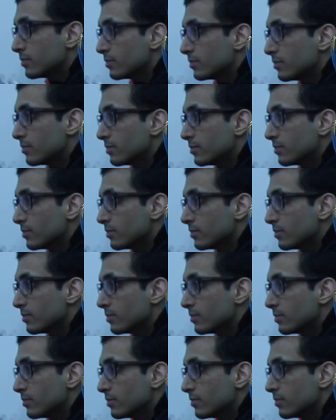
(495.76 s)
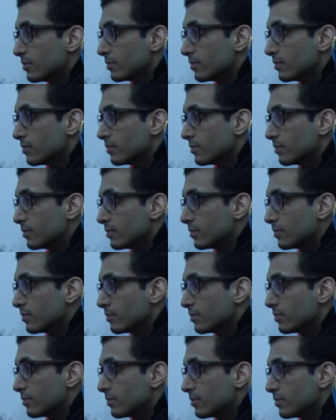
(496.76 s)

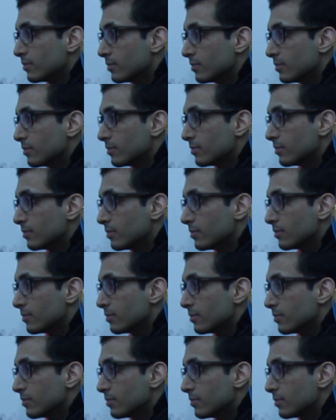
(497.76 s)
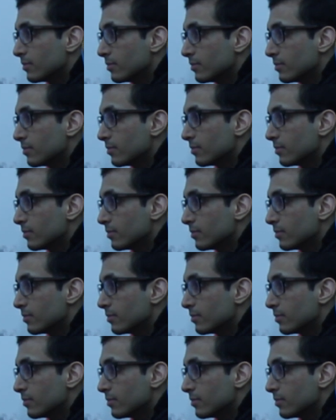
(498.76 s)
The person shown says nothing.